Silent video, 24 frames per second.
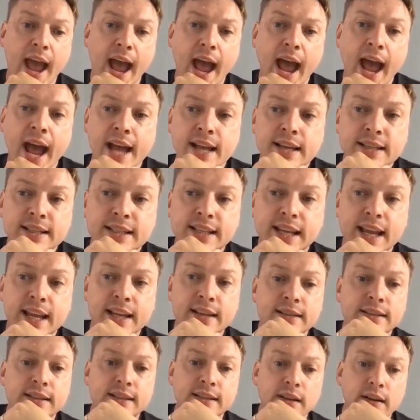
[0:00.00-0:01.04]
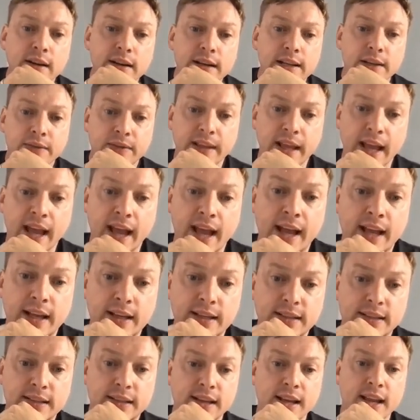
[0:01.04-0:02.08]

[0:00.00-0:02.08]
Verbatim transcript: And inside of there,